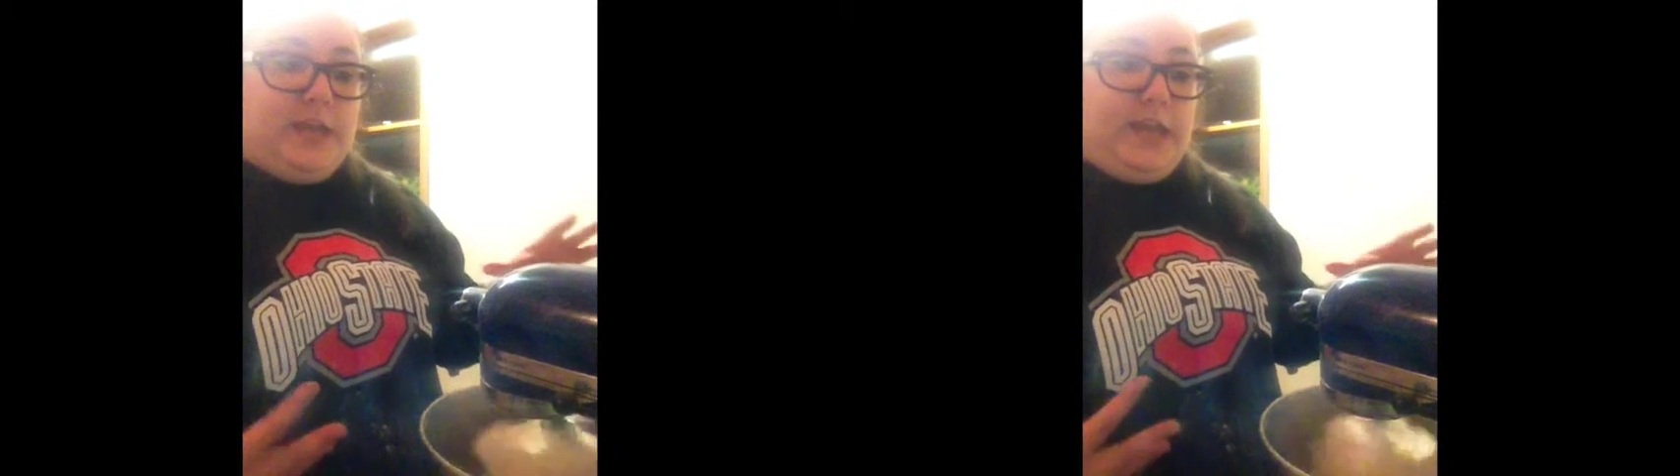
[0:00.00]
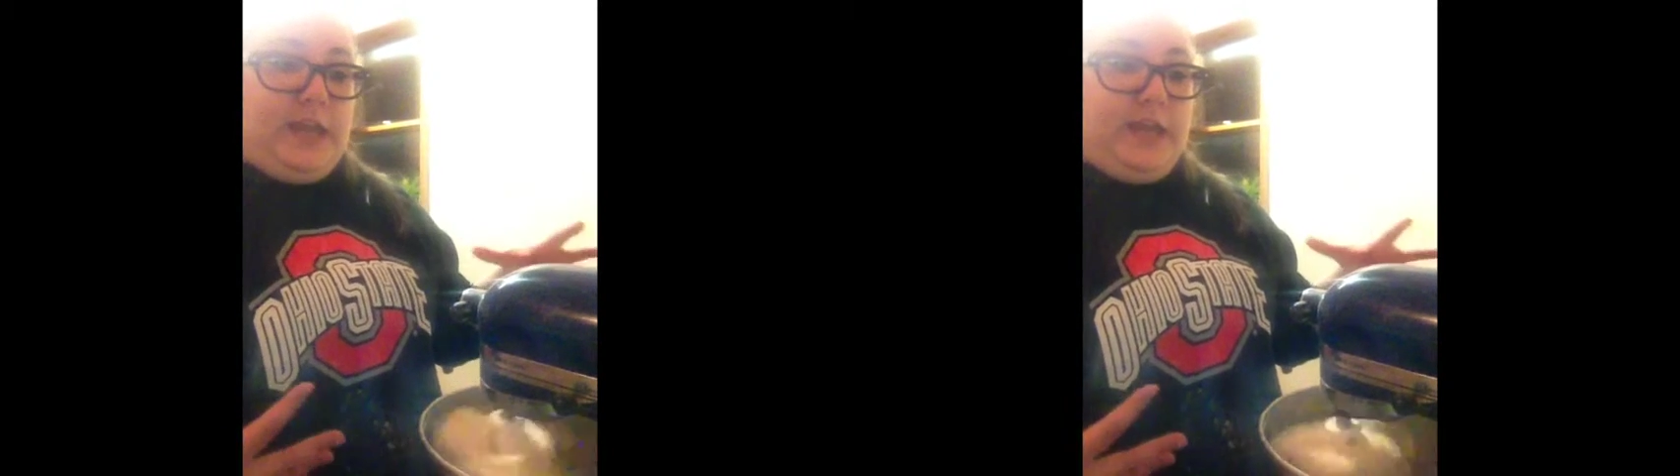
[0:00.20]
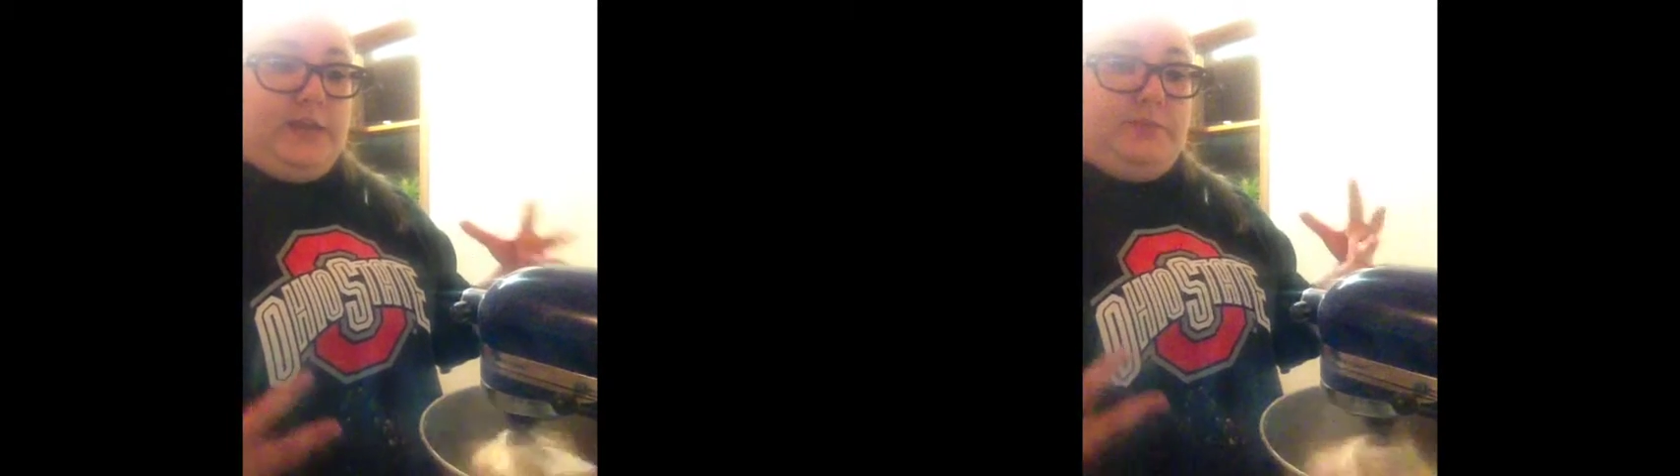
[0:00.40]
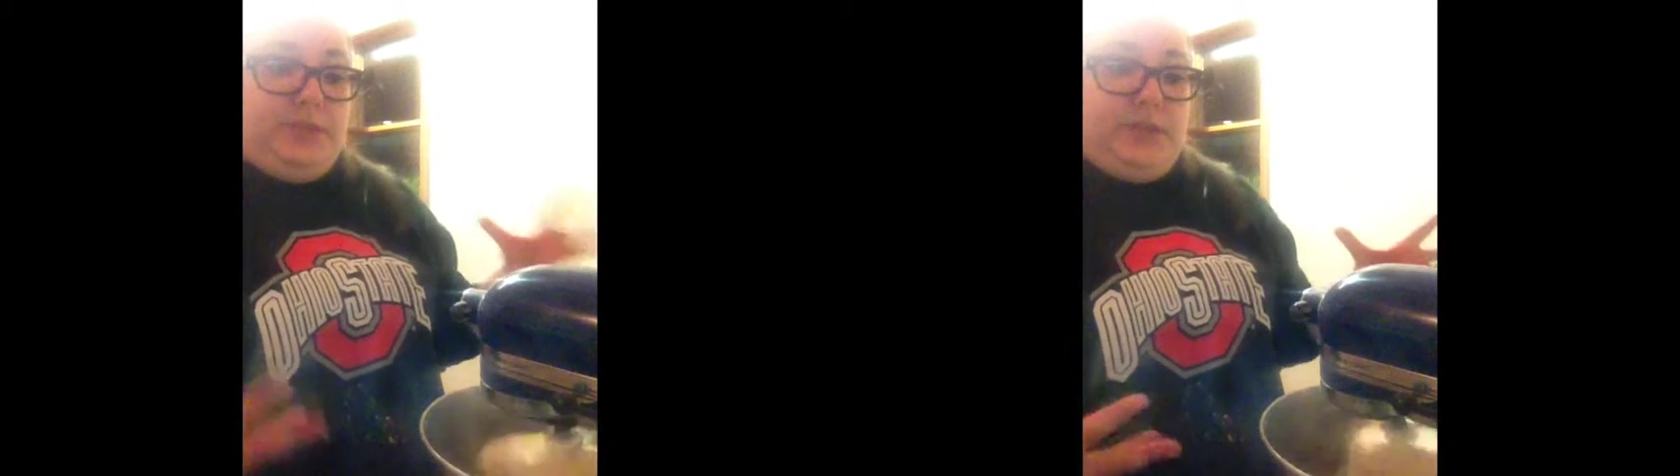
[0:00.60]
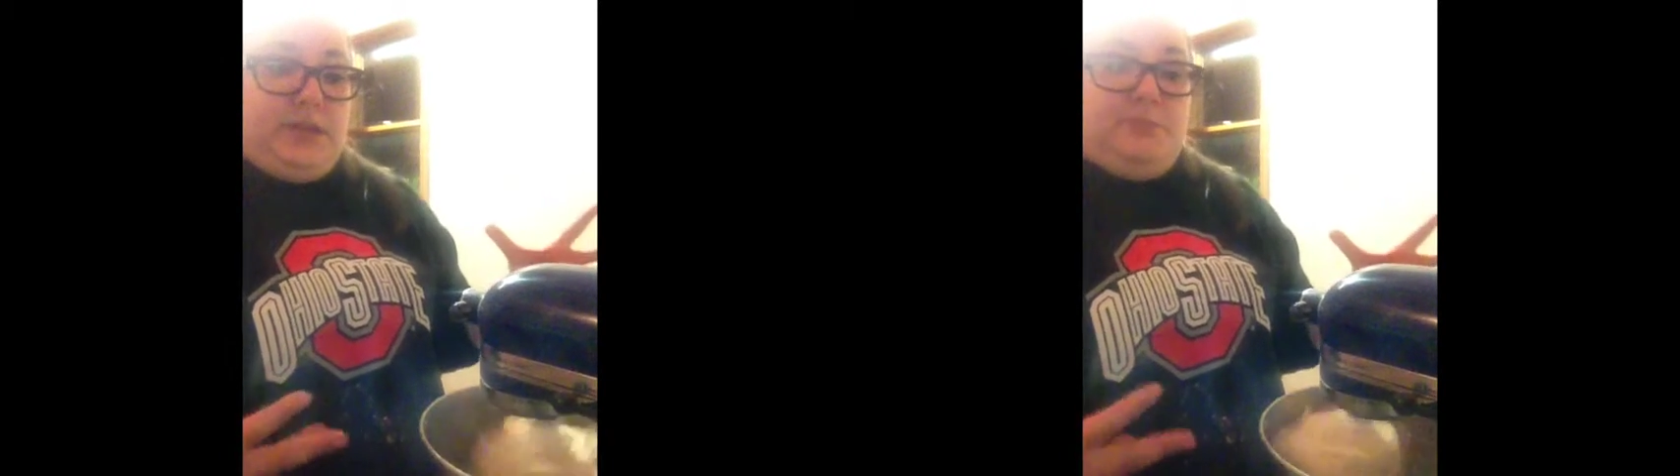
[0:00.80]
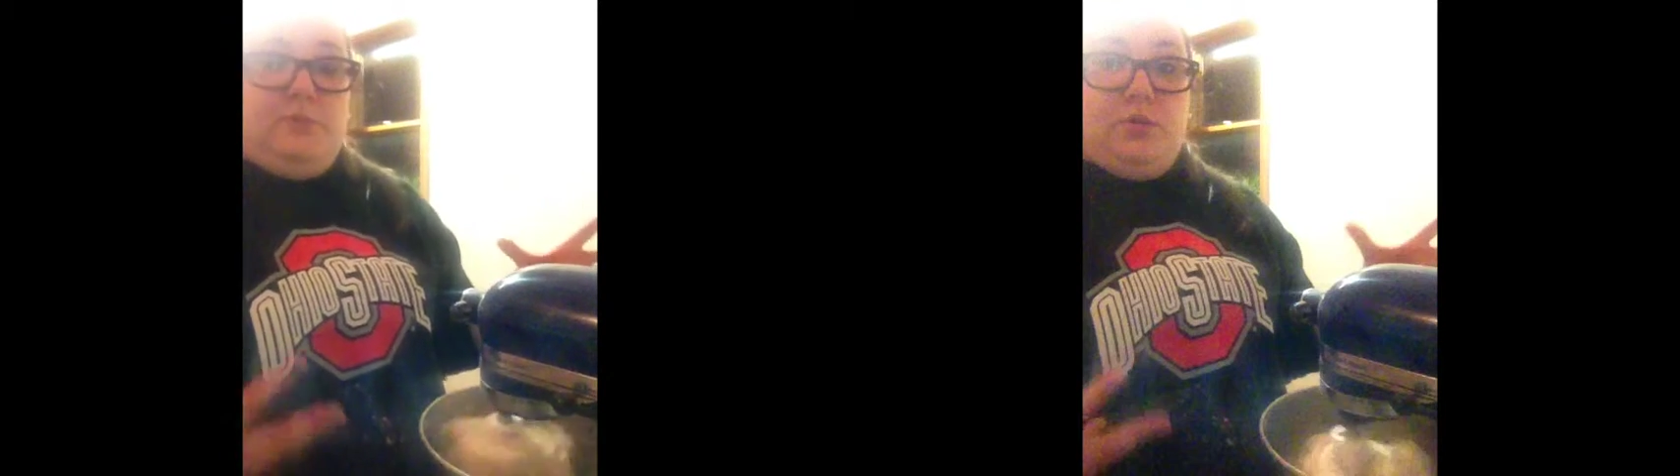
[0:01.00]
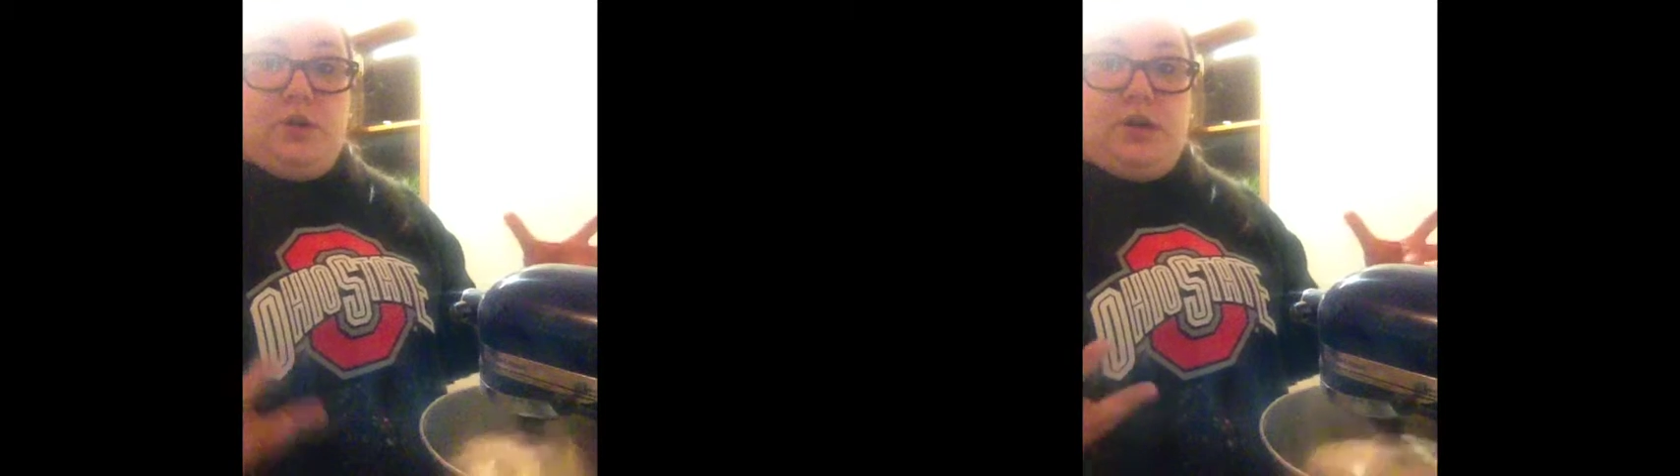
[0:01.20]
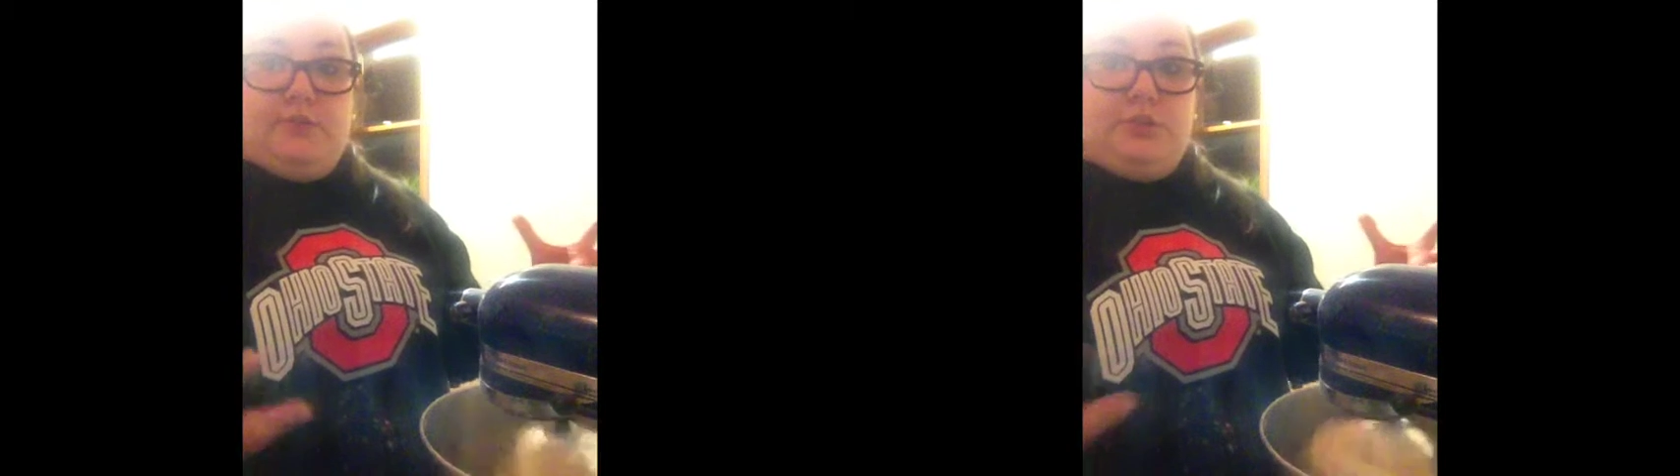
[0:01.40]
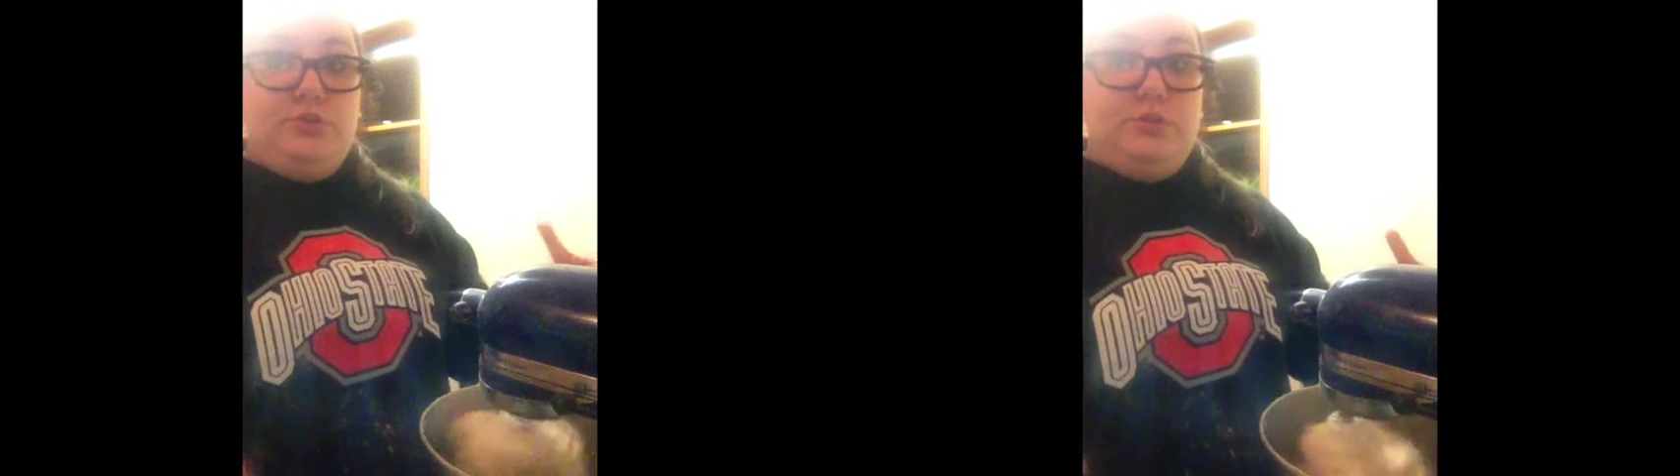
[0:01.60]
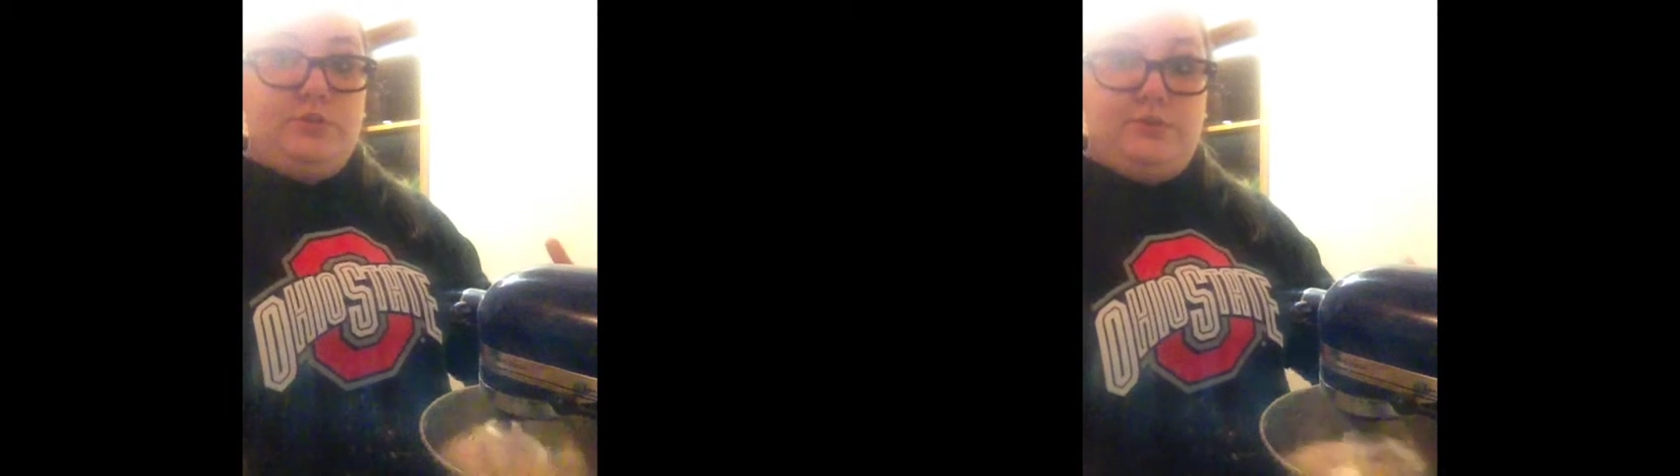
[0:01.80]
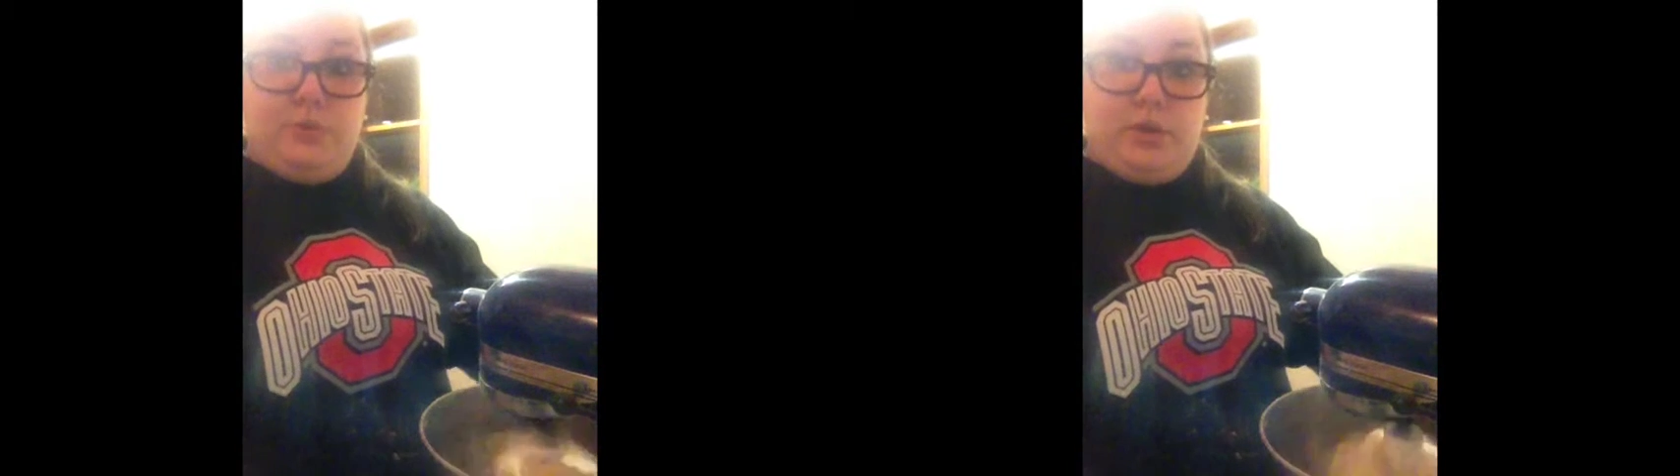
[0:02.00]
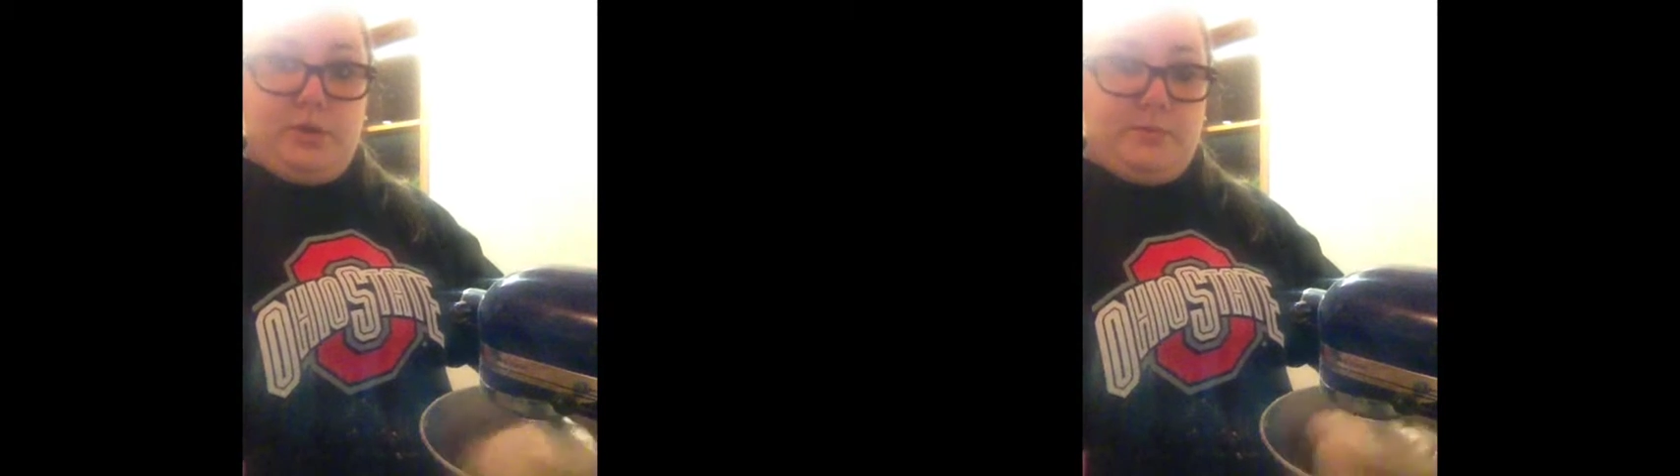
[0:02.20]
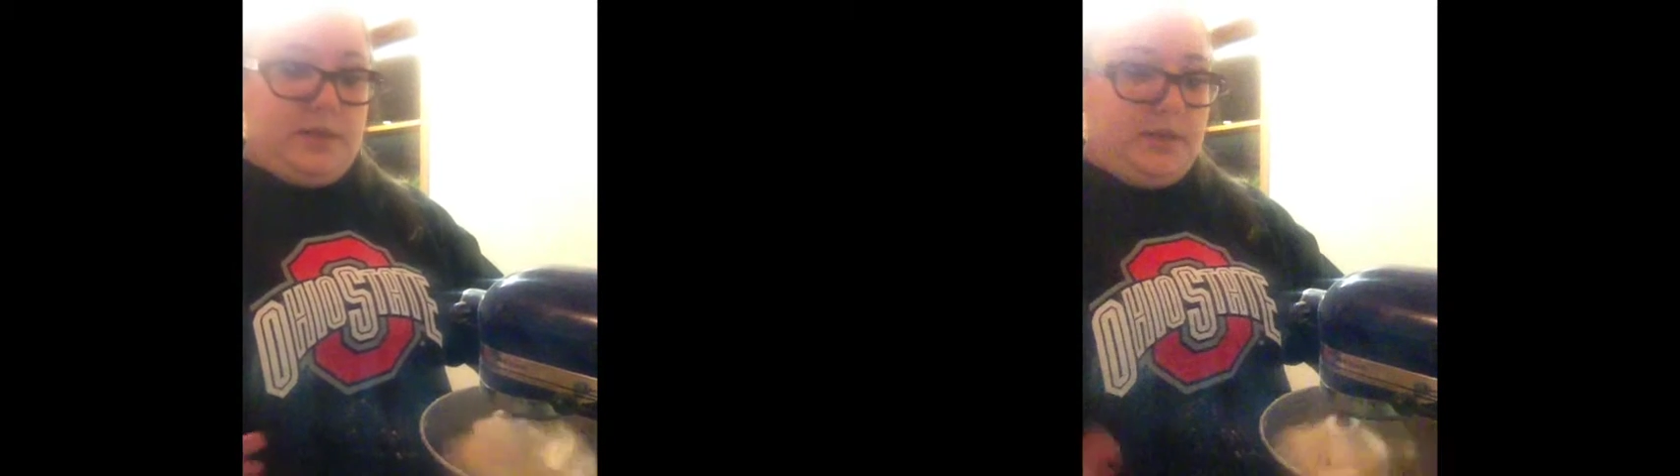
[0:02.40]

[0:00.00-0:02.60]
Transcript: and become more of a uniform